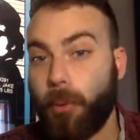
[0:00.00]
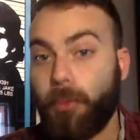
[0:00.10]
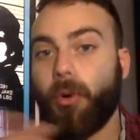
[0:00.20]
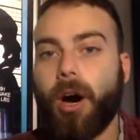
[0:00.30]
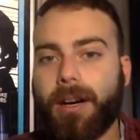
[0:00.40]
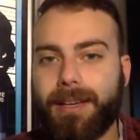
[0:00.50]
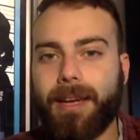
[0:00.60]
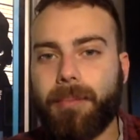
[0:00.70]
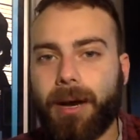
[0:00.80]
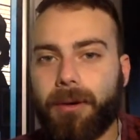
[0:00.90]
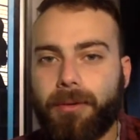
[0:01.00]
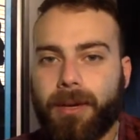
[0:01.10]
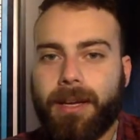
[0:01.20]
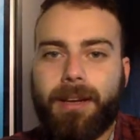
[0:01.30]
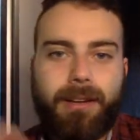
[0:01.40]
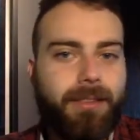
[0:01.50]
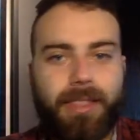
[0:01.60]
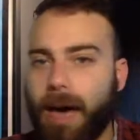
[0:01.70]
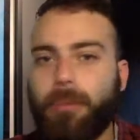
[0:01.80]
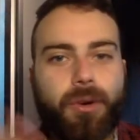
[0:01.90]
when Raw came out,
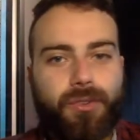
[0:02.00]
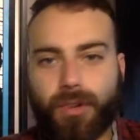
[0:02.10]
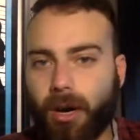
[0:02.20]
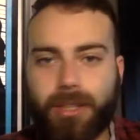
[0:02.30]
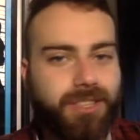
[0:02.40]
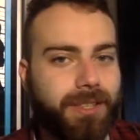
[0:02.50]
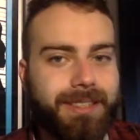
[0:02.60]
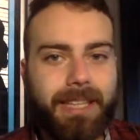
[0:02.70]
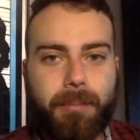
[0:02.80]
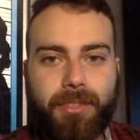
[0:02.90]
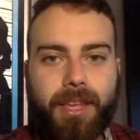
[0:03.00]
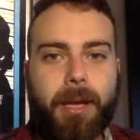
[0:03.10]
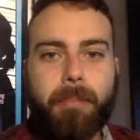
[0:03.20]
that was also the same thing.